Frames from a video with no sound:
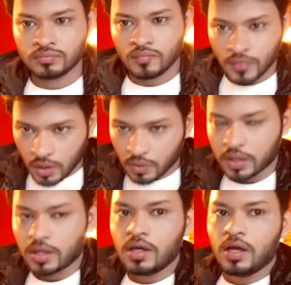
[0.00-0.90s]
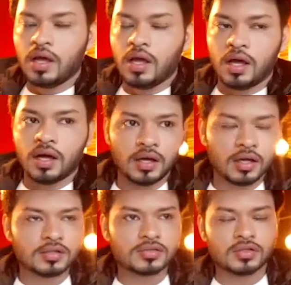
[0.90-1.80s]
Okay.
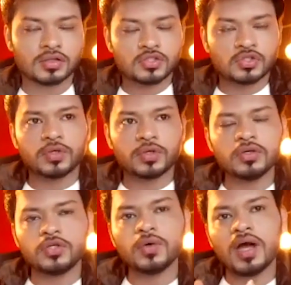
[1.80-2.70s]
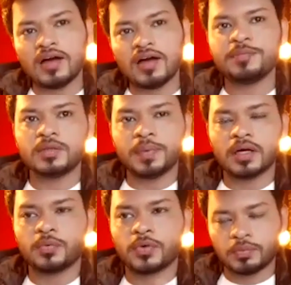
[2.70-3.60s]
So you have been a
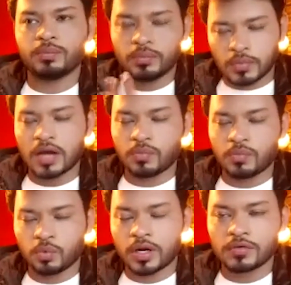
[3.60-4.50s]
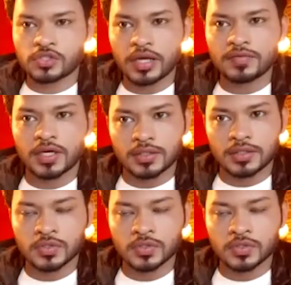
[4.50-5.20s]
part. What I was driving at was,